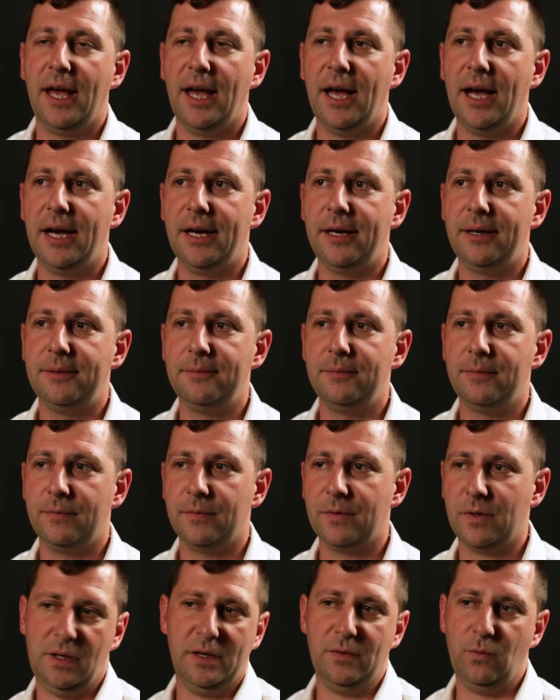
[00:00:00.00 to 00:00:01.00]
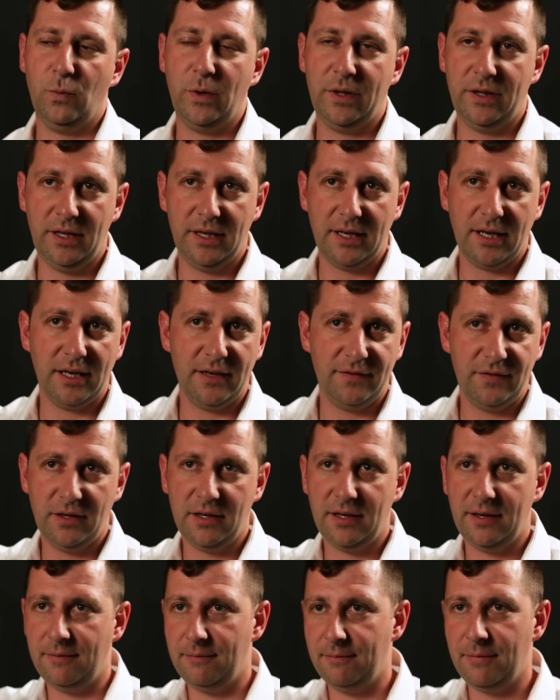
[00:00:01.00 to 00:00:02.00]
Whether you're going to,
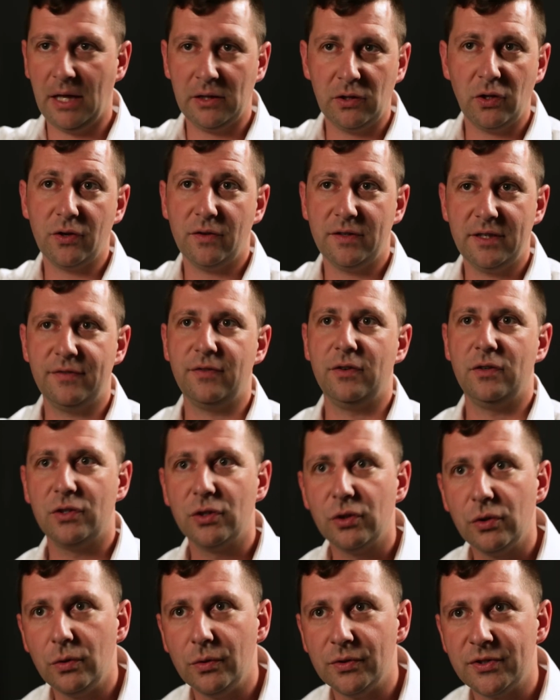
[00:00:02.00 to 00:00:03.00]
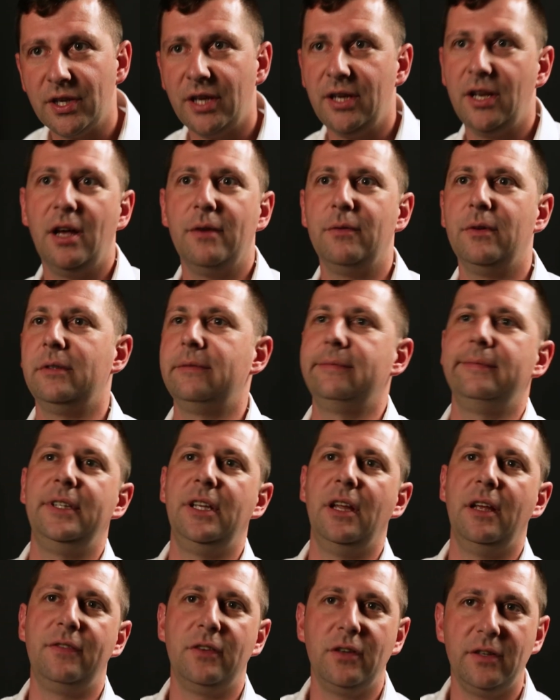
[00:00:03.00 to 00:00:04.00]
a lot of different tools, so you don't want,
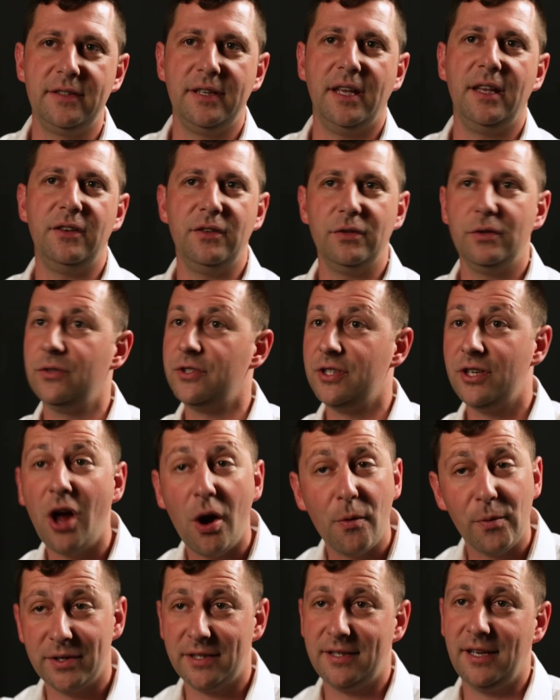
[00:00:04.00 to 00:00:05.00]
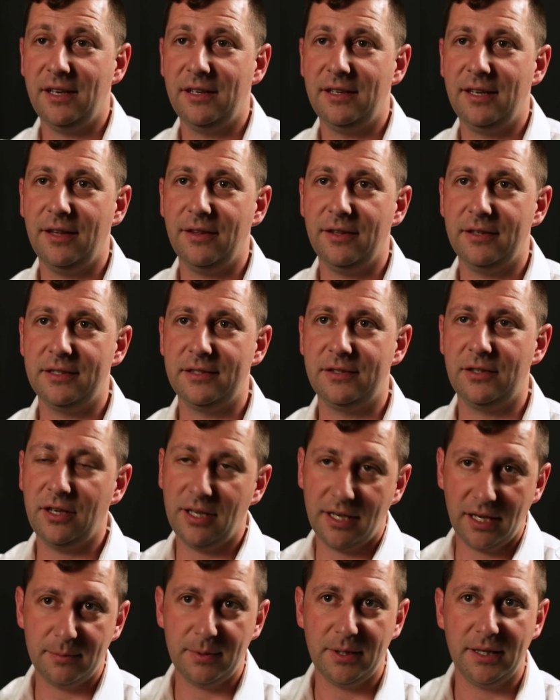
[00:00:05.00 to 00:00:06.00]
if you've got 10 tools, you don't want 10 tethers, so you're
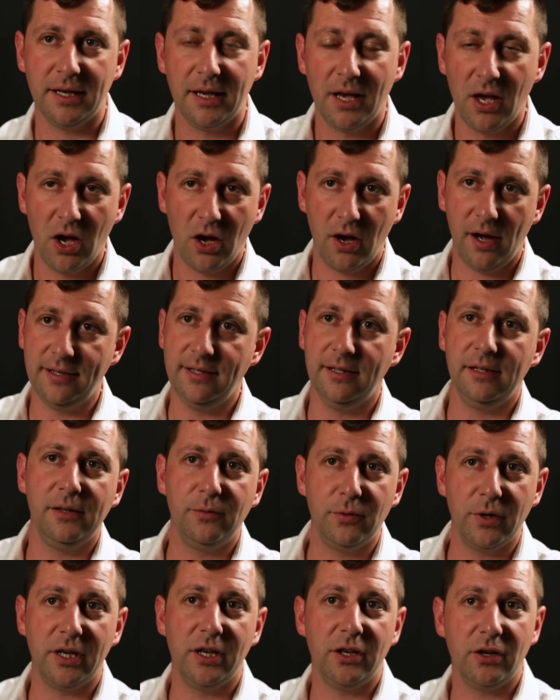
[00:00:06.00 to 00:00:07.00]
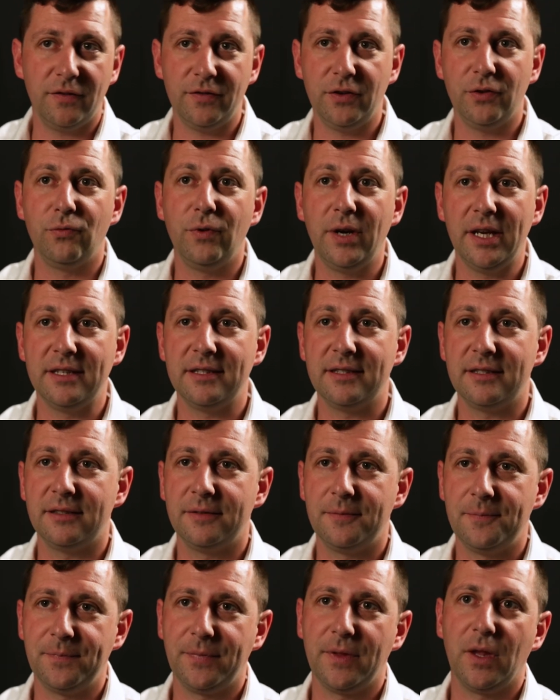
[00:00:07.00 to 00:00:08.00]
going to be ideally working off your wrist
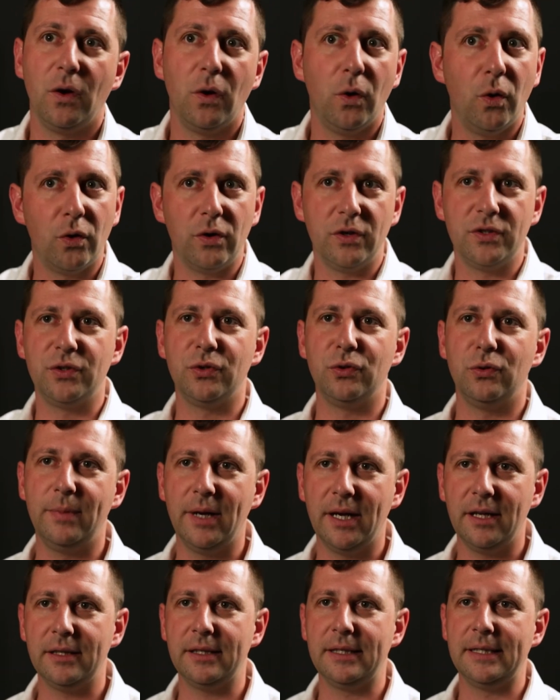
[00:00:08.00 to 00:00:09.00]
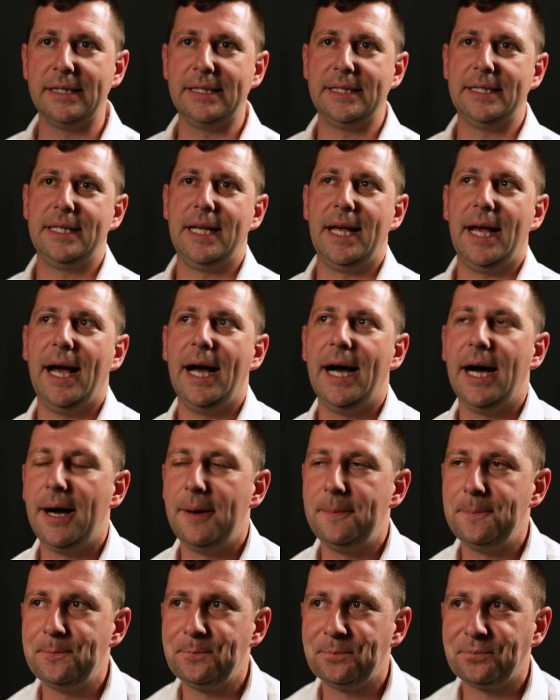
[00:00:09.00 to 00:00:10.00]
or a tool belt.
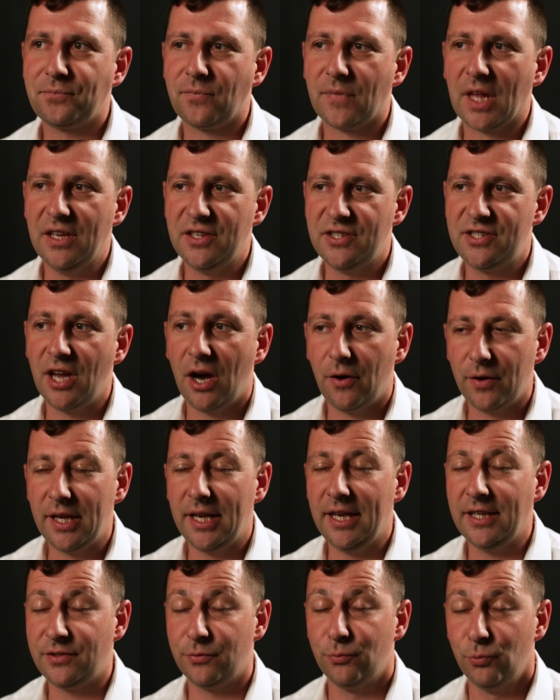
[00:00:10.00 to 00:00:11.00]
So it's